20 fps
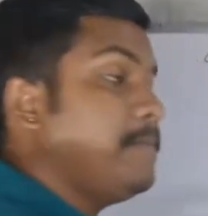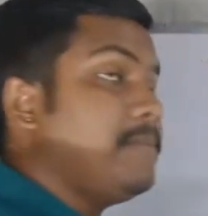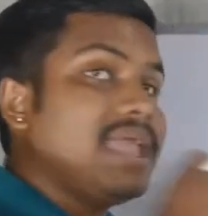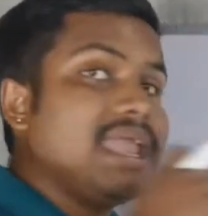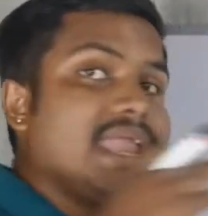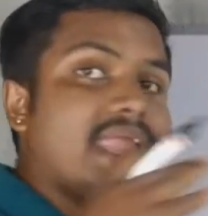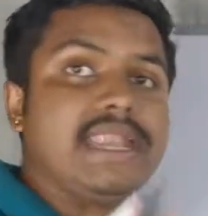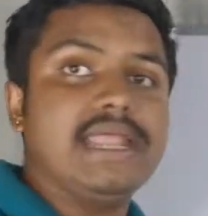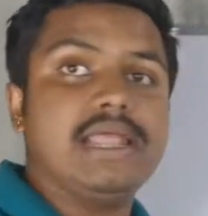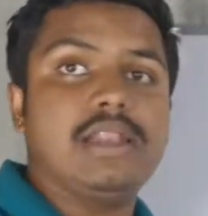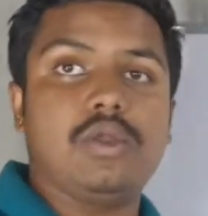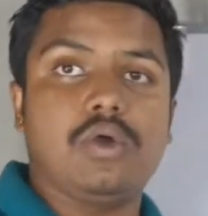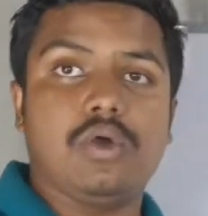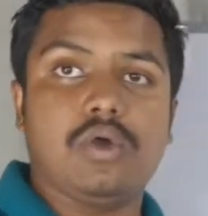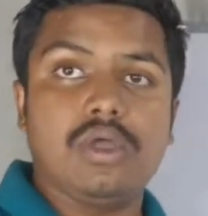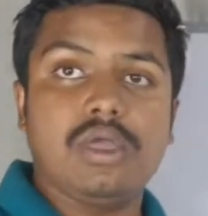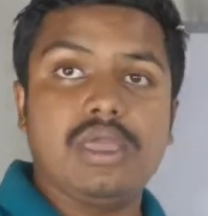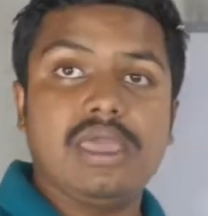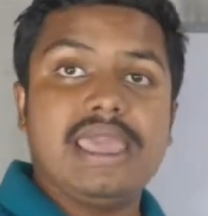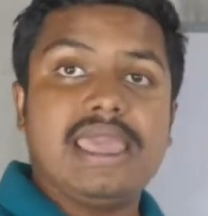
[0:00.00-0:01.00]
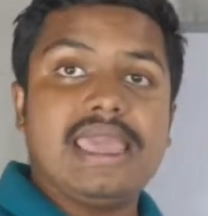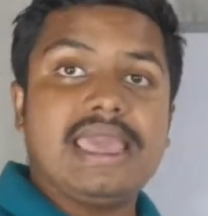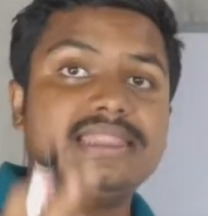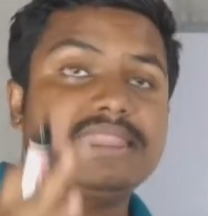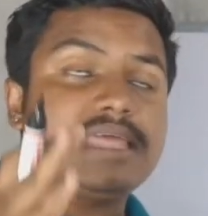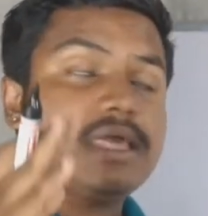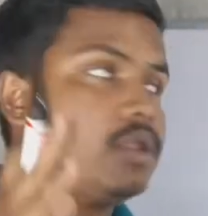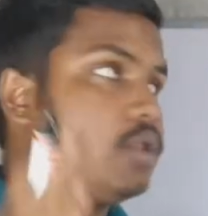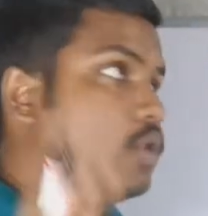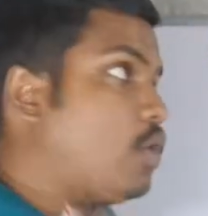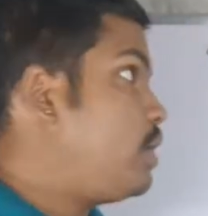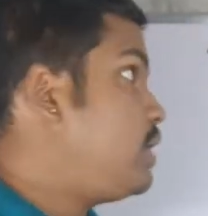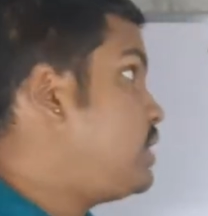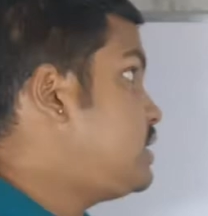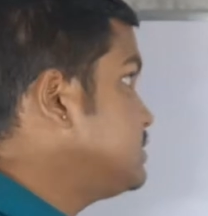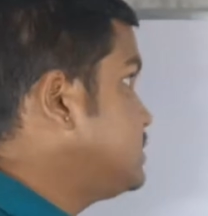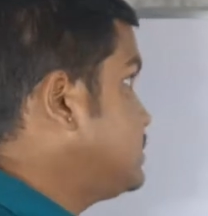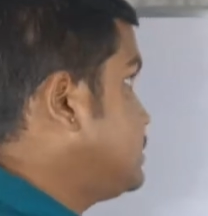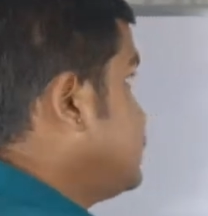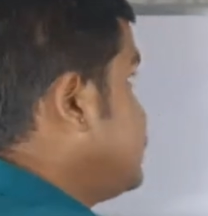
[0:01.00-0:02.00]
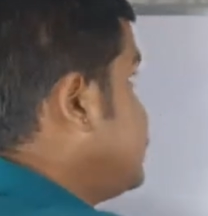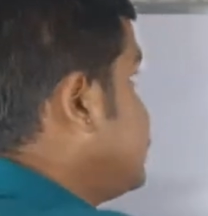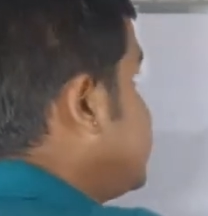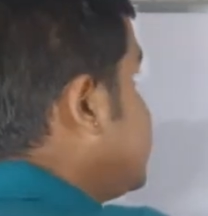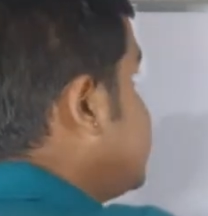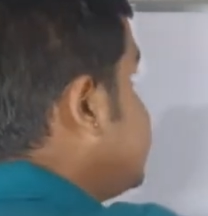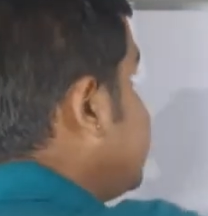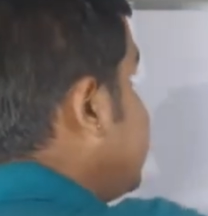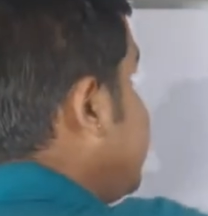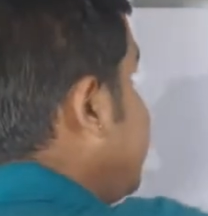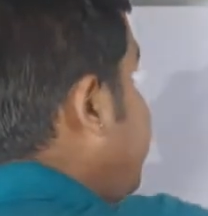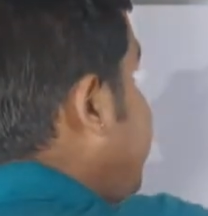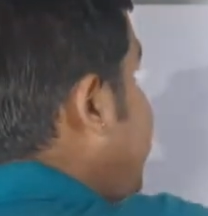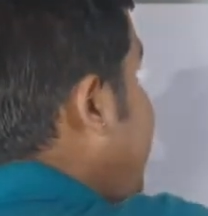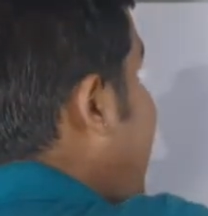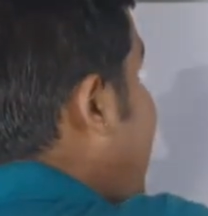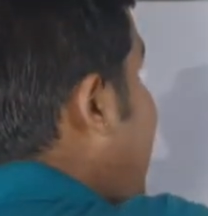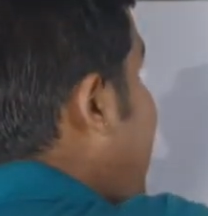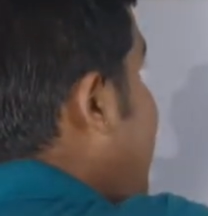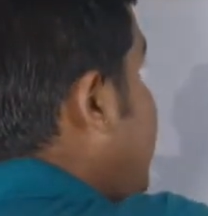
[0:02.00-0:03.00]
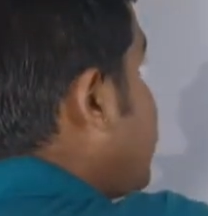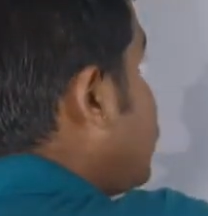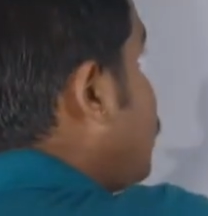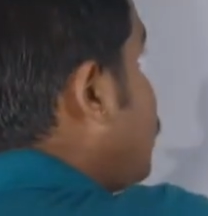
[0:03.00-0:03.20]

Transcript: made a law. And the law is Citizenship Act